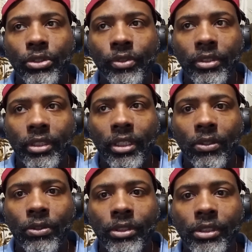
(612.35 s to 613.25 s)
strengthening
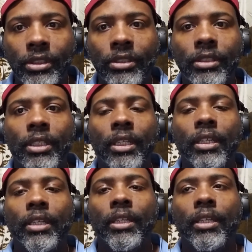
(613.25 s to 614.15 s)
courses,
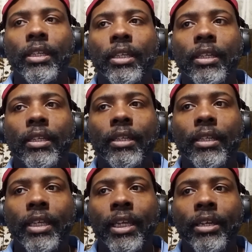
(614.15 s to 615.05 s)

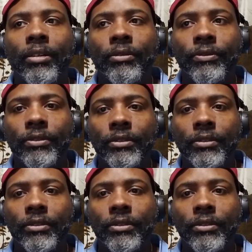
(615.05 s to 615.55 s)
have